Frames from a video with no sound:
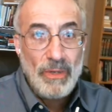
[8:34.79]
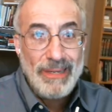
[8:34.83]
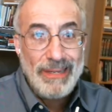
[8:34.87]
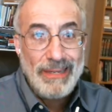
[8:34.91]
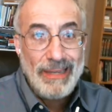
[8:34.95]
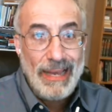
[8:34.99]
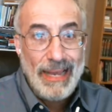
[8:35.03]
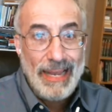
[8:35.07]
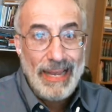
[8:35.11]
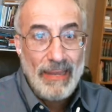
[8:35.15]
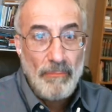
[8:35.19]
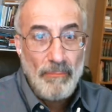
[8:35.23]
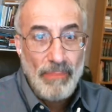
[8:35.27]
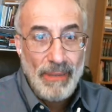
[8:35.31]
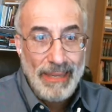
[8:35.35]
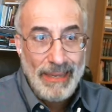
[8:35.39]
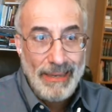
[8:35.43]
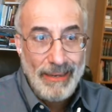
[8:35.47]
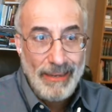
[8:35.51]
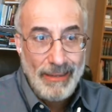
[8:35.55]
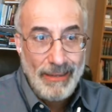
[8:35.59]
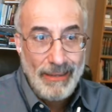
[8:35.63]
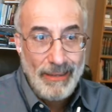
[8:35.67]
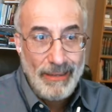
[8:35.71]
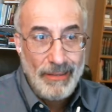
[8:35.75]
with
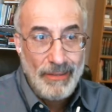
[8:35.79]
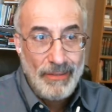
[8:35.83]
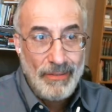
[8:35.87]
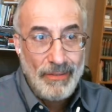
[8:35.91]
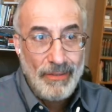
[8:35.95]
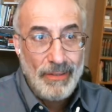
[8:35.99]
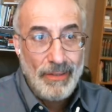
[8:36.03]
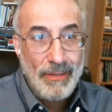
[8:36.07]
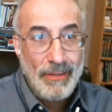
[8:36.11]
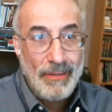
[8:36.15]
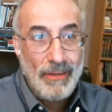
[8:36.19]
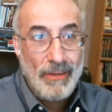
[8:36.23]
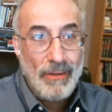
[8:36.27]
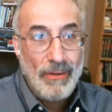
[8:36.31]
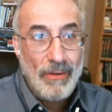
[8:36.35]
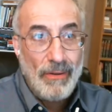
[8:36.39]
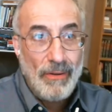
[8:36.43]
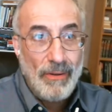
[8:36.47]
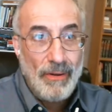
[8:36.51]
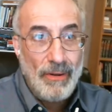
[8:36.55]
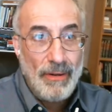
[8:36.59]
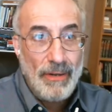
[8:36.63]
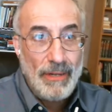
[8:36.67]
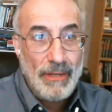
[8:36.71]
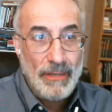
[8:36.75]
diabetes and a
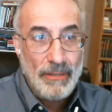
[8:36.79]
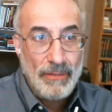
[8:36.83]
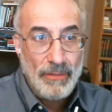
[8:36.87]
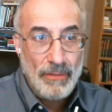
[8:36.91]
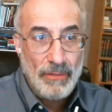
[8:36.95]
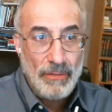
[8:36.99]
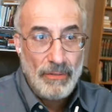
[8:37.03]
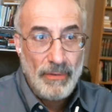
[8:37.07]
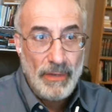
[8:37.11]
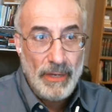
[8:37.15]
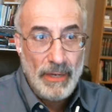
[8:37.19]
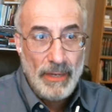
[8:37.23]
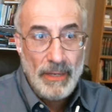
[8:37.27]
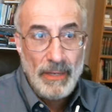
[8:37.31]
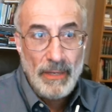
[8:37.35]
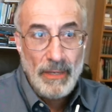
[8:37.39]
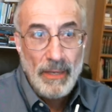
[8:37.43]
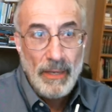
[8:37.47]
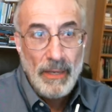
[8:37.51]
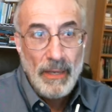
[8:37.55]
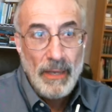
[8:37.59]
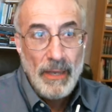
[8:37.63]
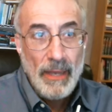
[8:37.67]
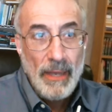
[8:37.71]
heart history,